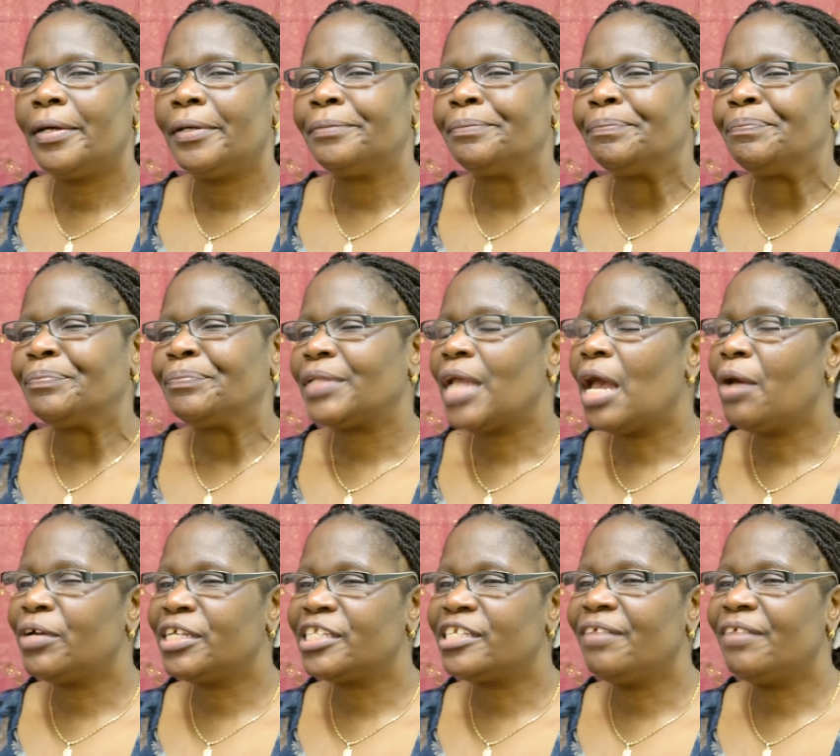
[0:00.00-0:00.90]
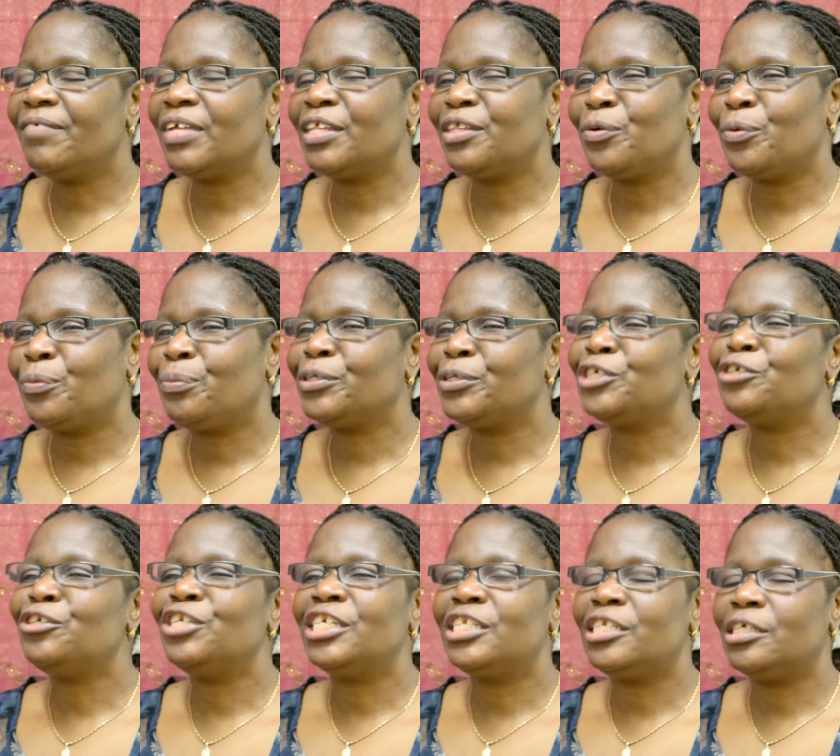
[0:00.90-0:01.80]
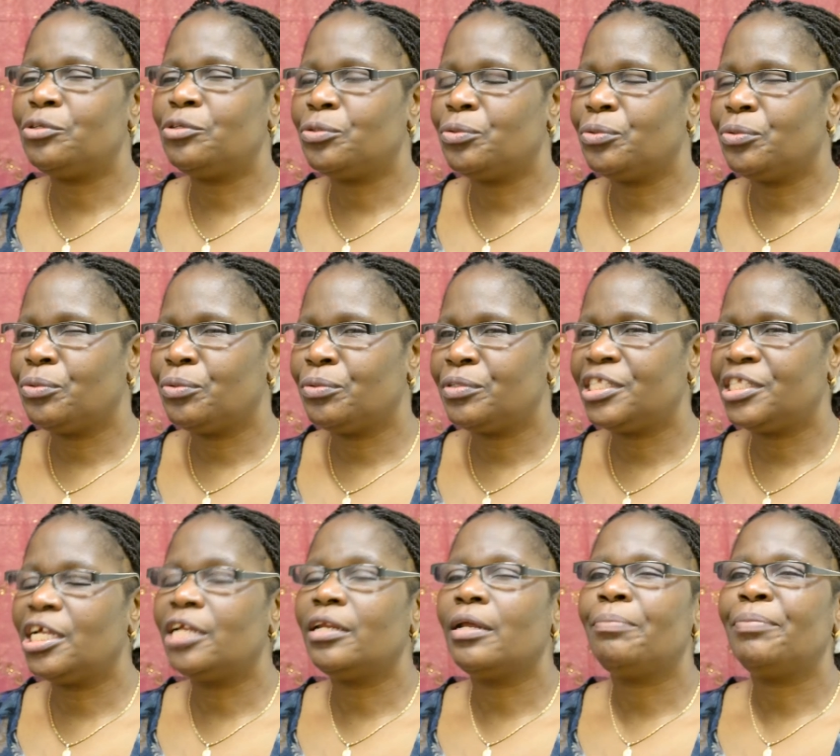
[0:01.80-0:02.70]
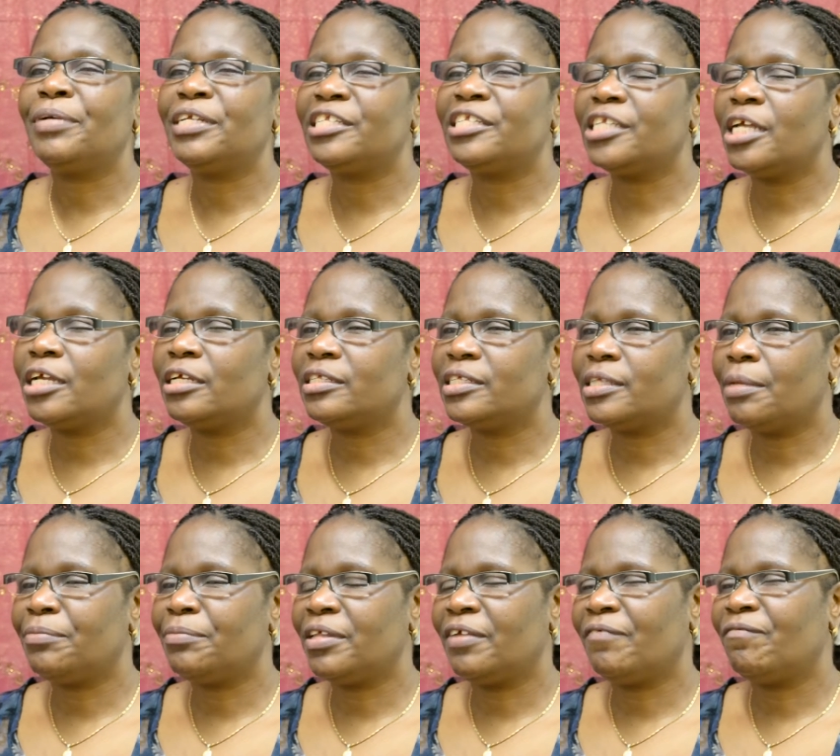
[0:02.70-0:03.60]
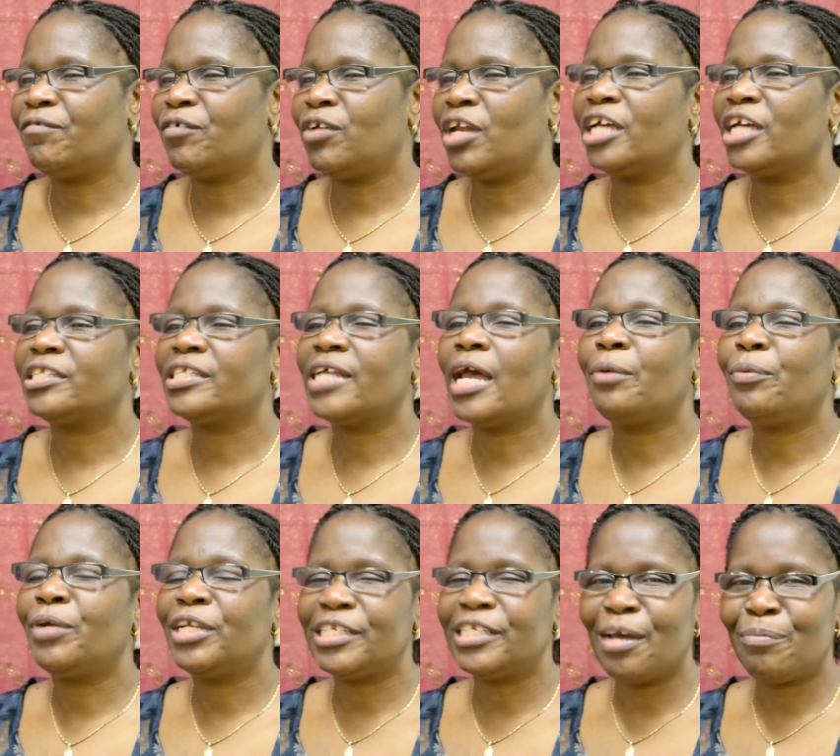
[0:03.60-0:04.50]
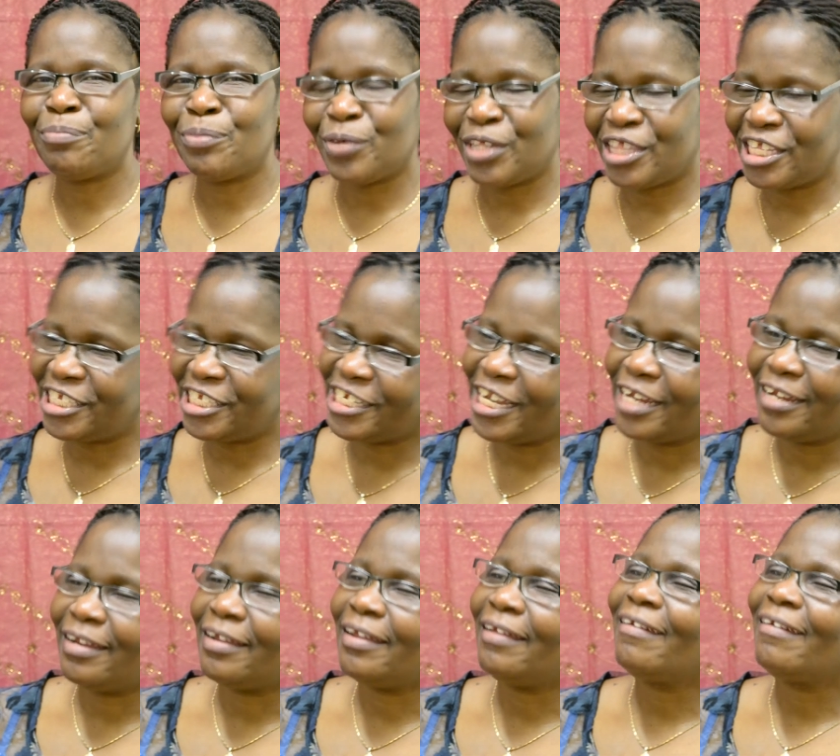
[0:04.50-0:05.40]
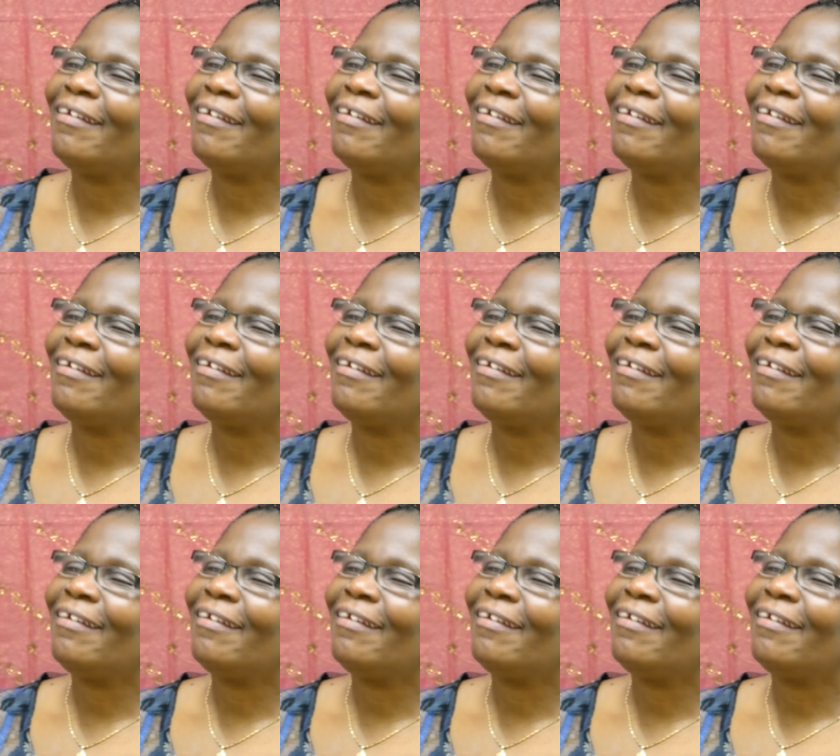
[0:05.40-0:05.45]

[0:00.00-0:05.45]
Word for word: Um, I was given the opportunity to stand up and say something for us. I went up with Jenny